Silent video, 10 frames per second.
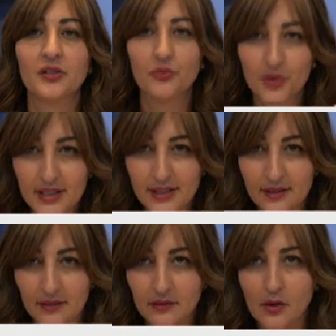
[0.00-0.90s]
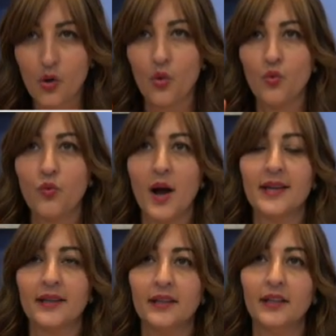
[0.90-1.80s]
a reason
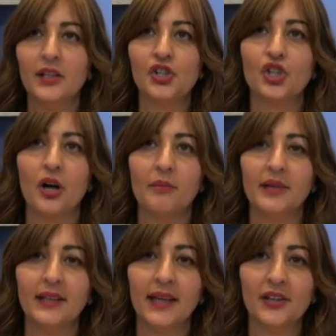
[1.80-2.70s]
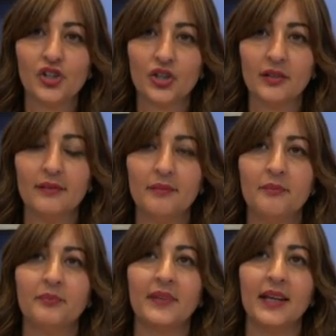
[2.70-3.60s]
why each combination
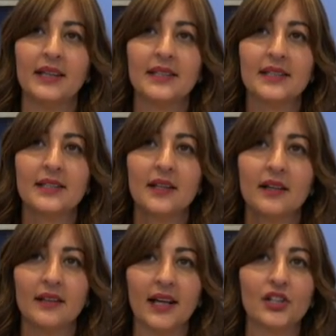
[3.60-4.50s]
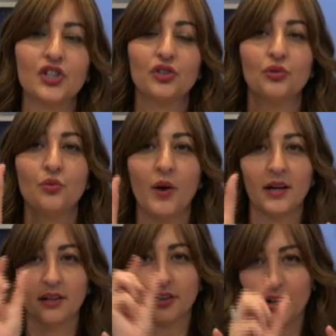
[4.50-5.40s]
it's next to
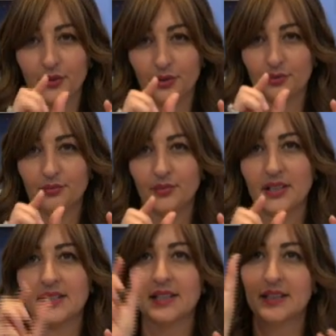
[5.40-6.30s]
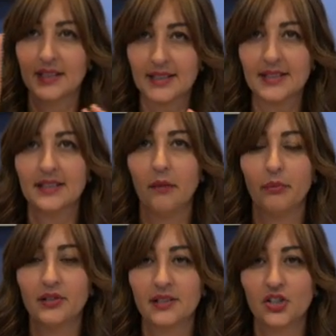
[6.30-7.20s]
one another. This is the
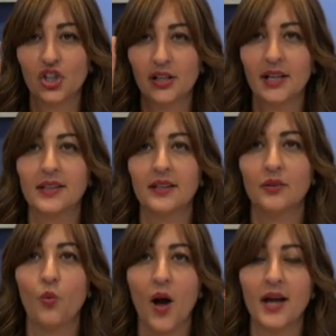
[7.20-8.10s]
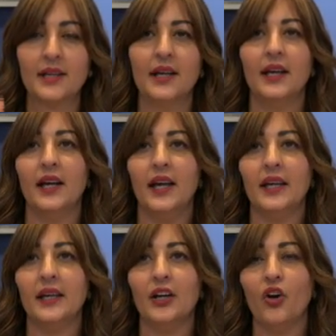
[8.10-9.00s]
position, and why
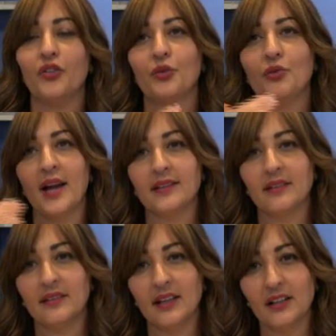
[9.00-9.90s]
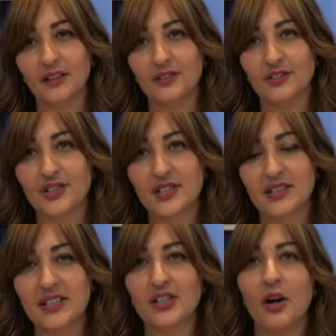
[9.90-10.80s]
on the right there's
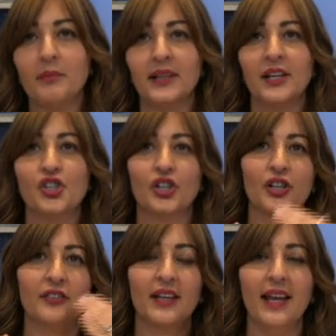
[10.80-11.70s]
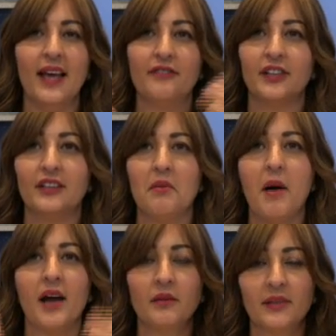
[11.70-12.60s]
this combination, on the left, in the
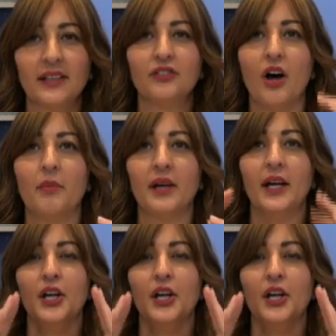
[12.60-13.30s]
bottom, in the top.